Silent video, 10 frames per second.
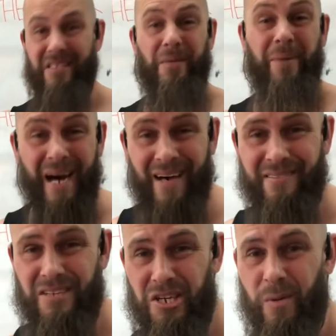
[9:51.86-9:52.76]

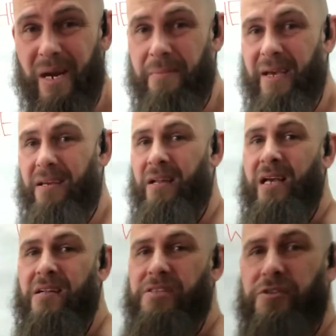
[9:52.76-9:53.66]
path. You know what I mean,
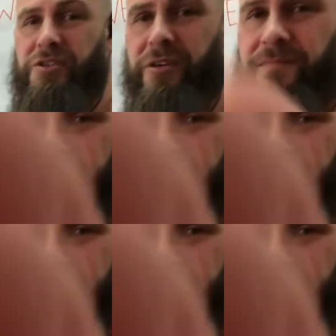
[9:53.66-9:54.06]
don't you?